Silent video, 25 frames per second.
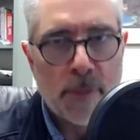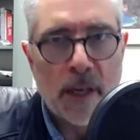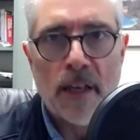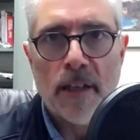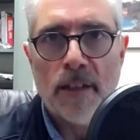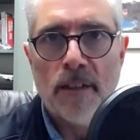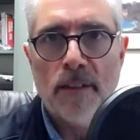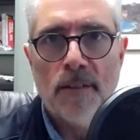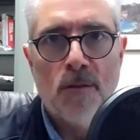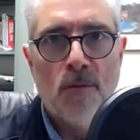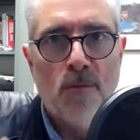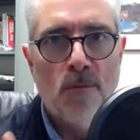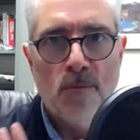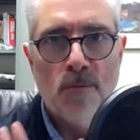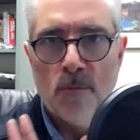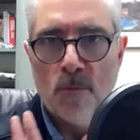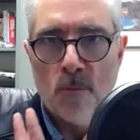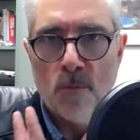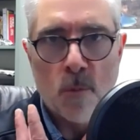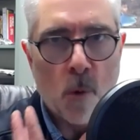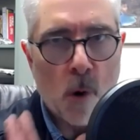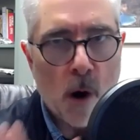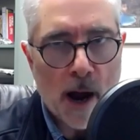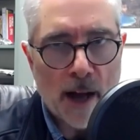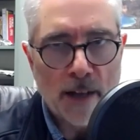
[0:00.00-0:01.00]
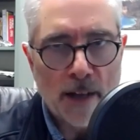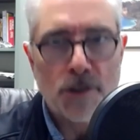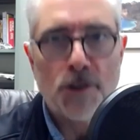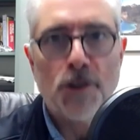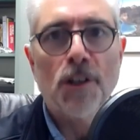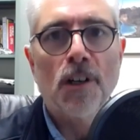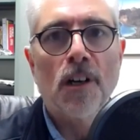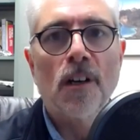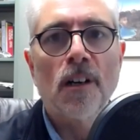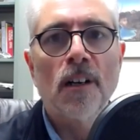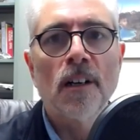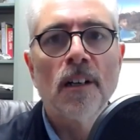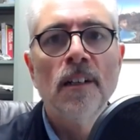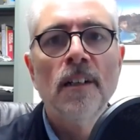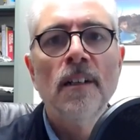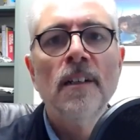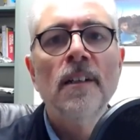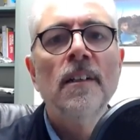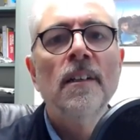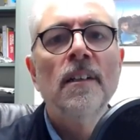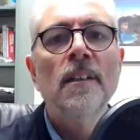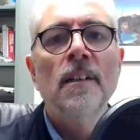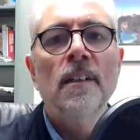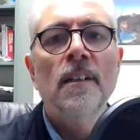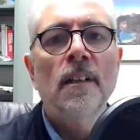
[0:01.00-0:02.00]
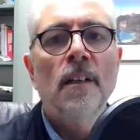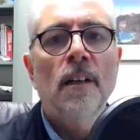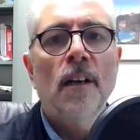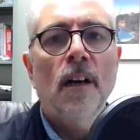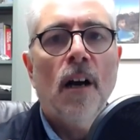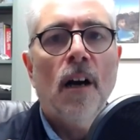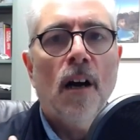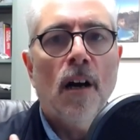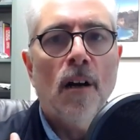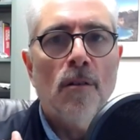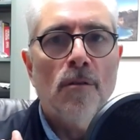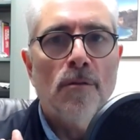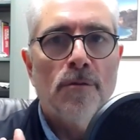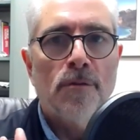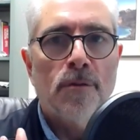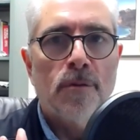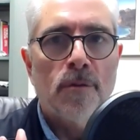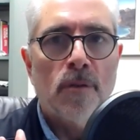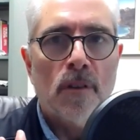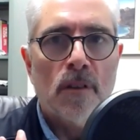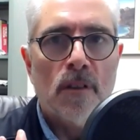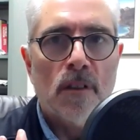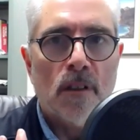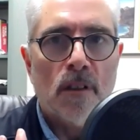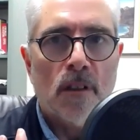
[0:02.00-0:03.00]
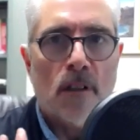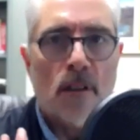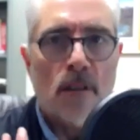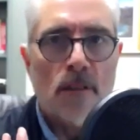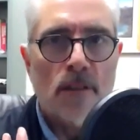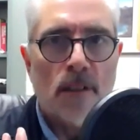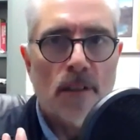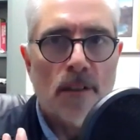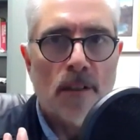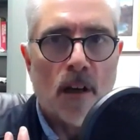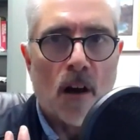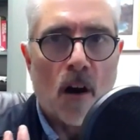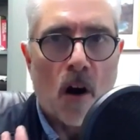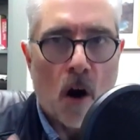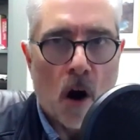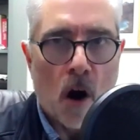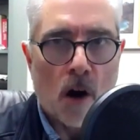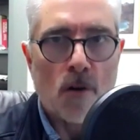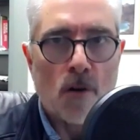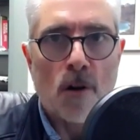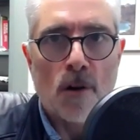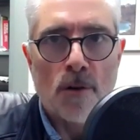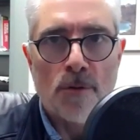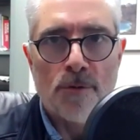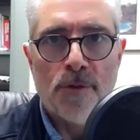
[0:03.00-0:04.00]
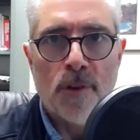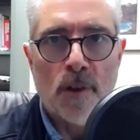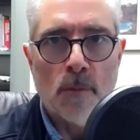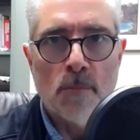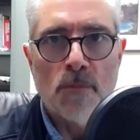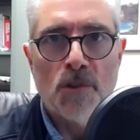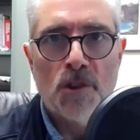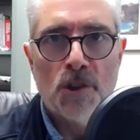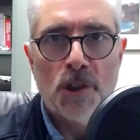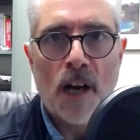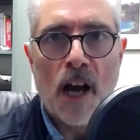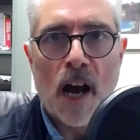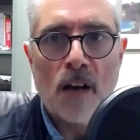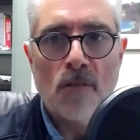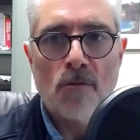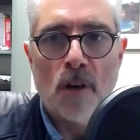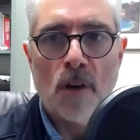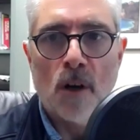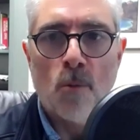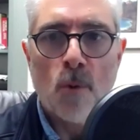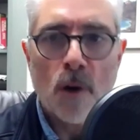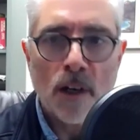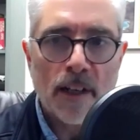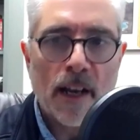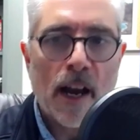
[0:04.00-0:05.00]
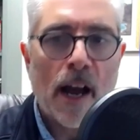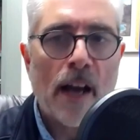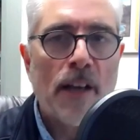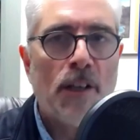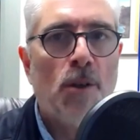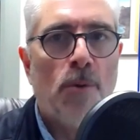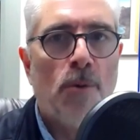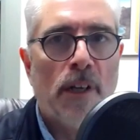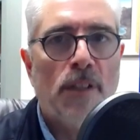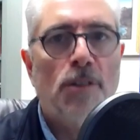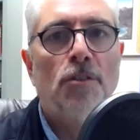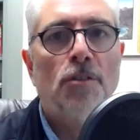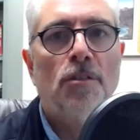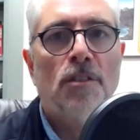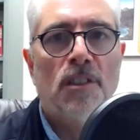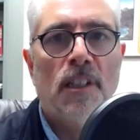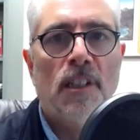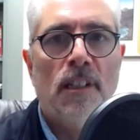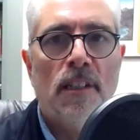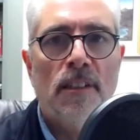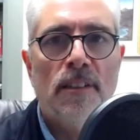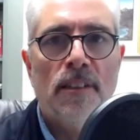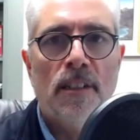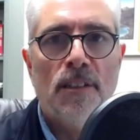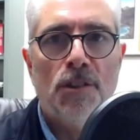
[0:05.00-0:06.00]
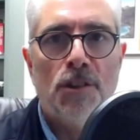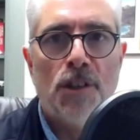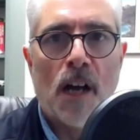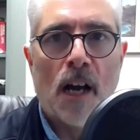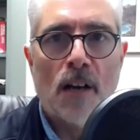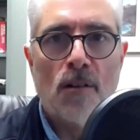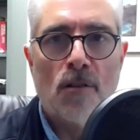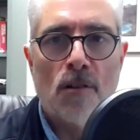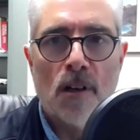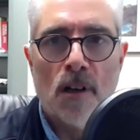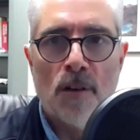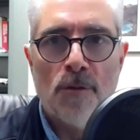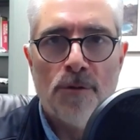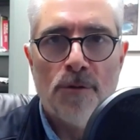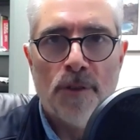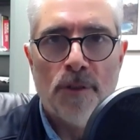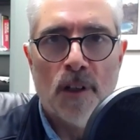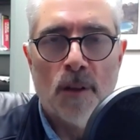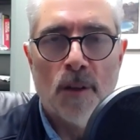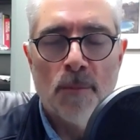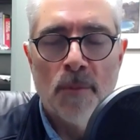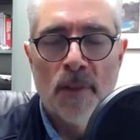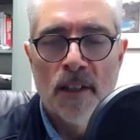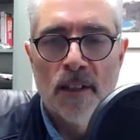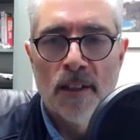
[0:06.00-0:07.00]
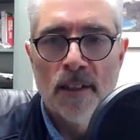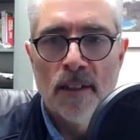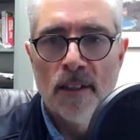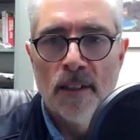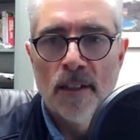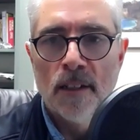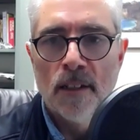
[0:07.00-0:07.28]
big watcher of the horror film genre. What got you interested in this genre of film?